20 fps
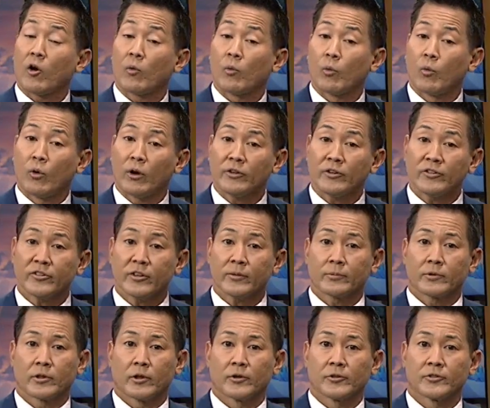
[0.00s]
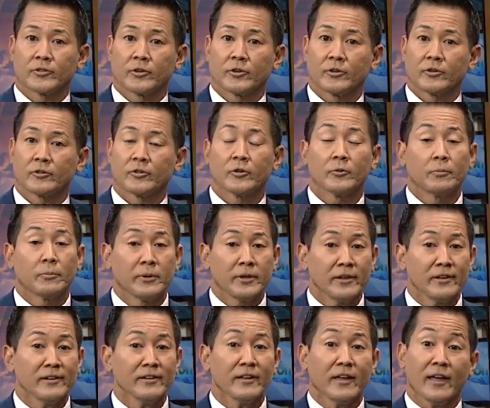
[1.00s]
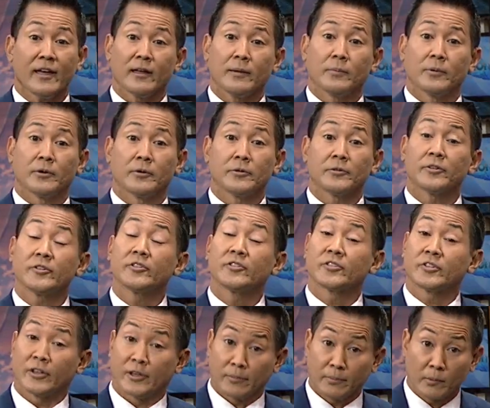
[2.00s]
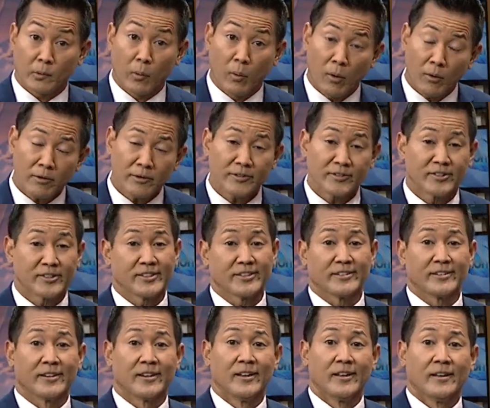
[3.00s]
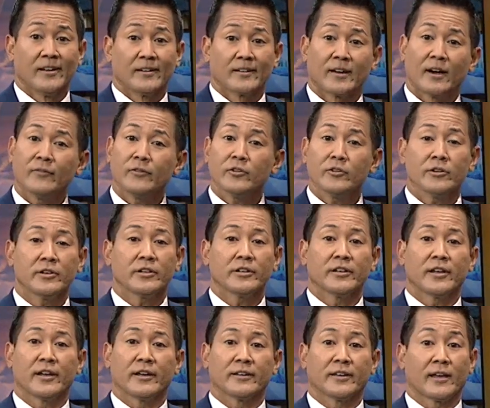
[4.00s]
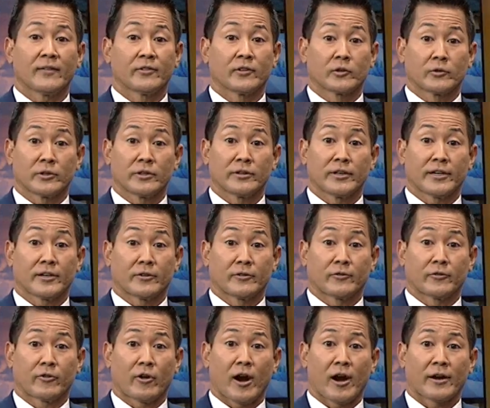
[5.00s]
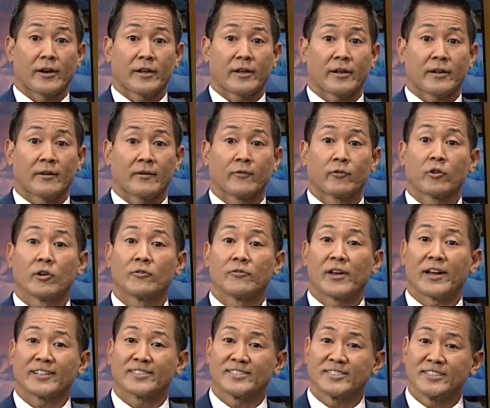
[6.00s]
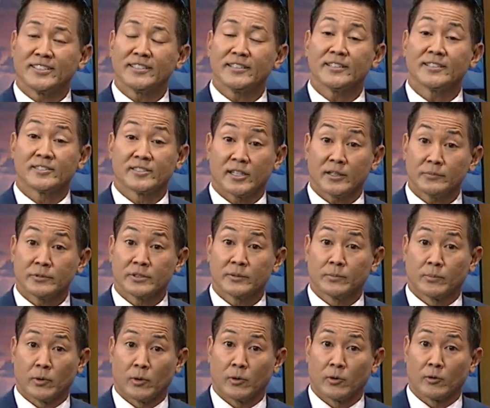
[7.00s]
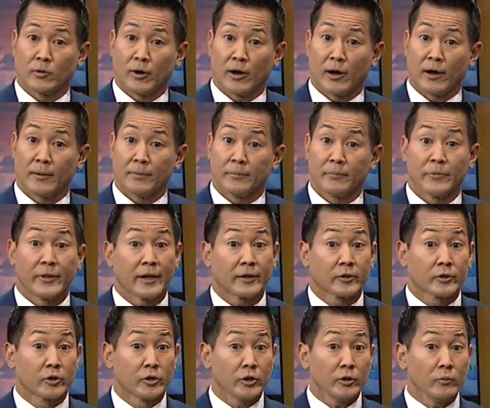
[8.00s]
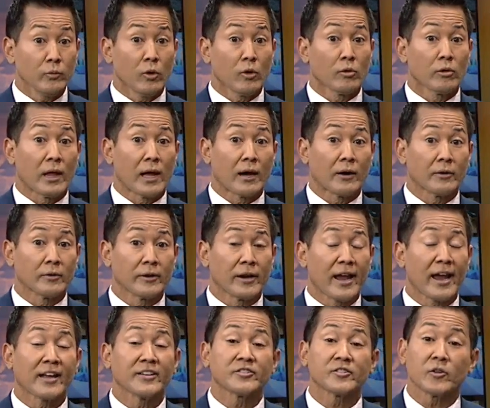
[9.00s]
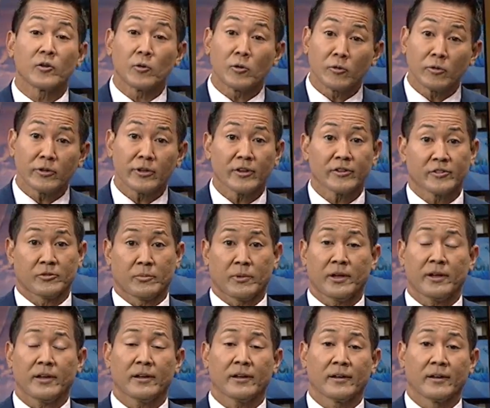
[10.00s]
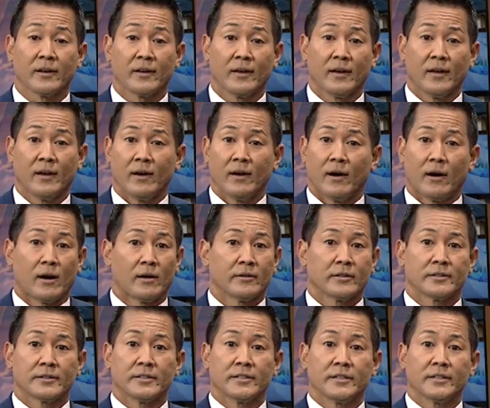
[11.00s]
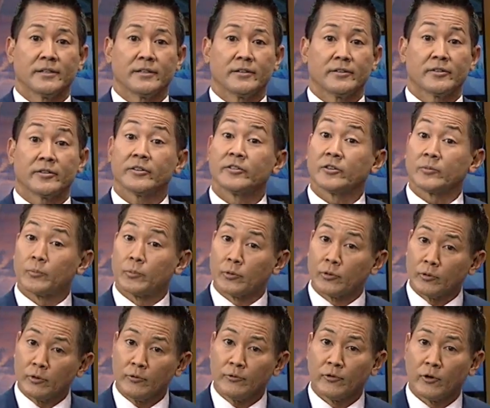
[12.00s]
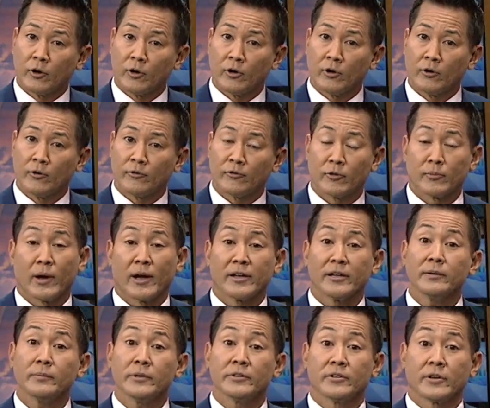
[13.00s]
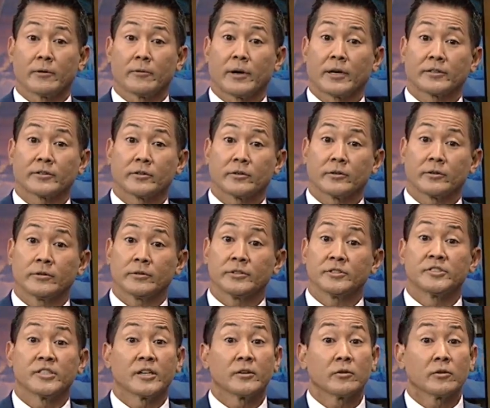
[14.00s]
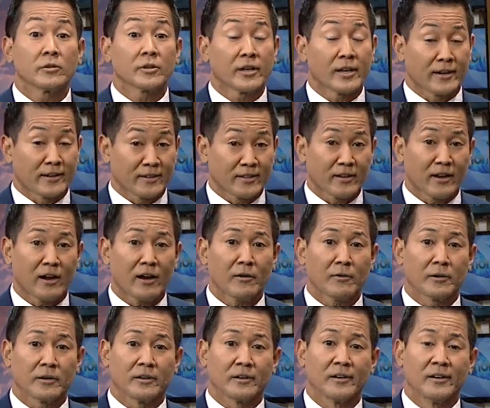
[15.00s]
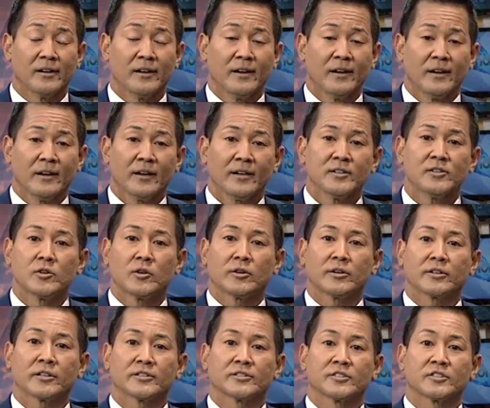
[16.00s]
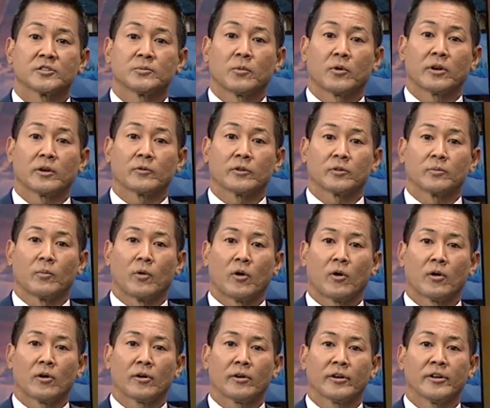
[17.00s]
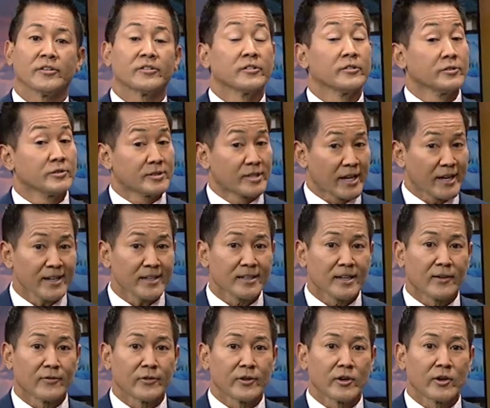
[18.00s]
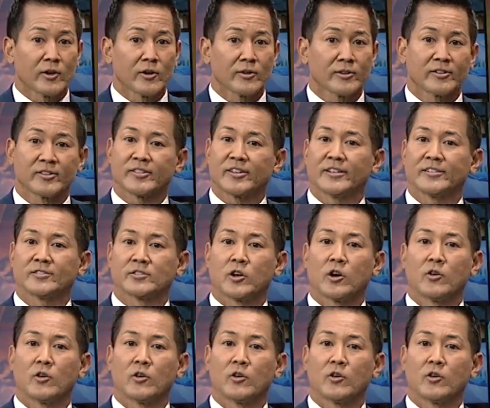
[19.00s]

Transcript: are one step closer to being able to skip quarantine. Governor Ige gave the green light on Friday for a vaccine exemption program that could roll out as early as May. All it needs is approval from HI-EMA Director General Kenneth Hara. And joining us this morning with more is the Lieutenant Governor and the state's